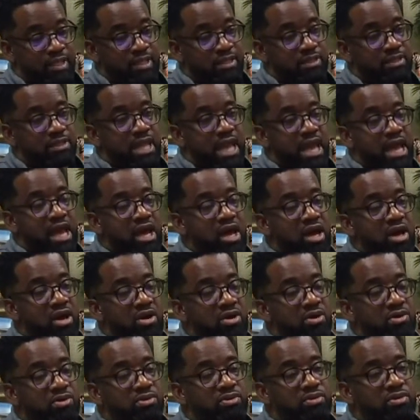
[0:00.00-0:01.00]

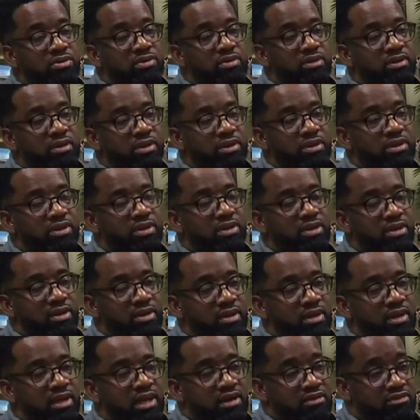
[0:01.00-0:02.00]
Now
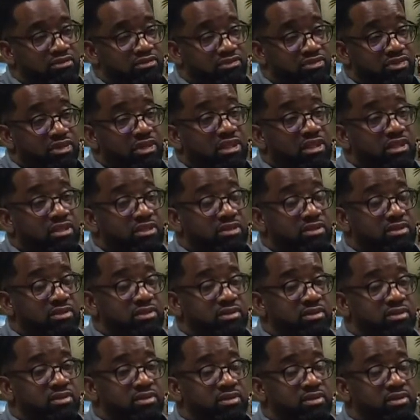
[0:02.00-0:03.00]
I feel it.
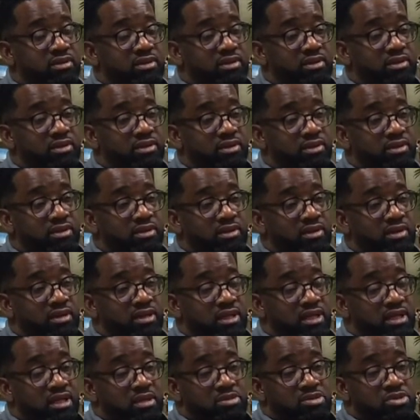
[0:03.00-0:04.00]

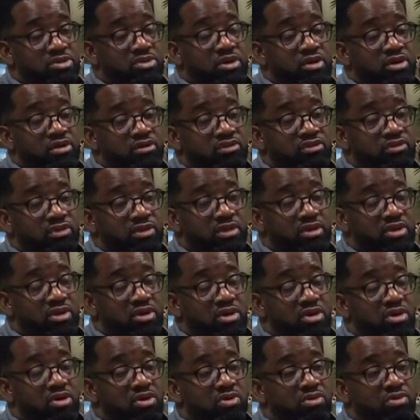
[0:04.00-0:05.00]
And I'm starting to feel it
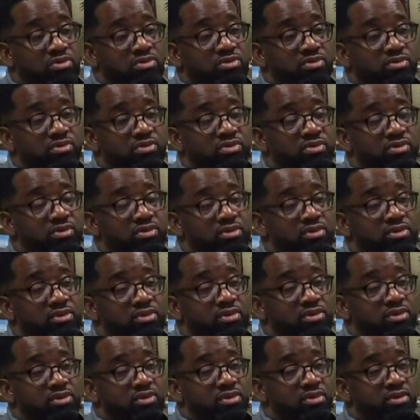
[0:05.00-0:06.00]
all.
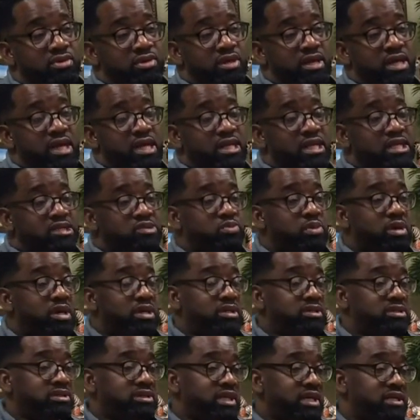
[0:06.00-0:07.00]
And that's why
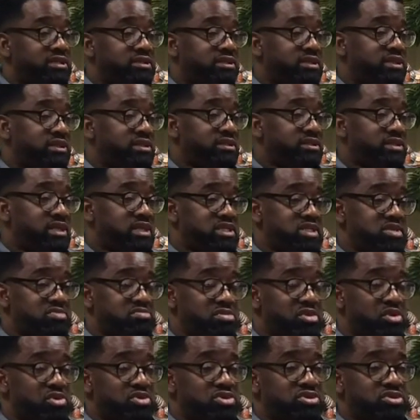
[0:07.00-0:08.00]
this next thing says
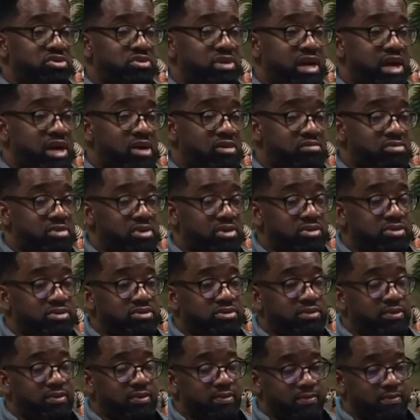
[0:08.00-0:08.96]
emotional outburst.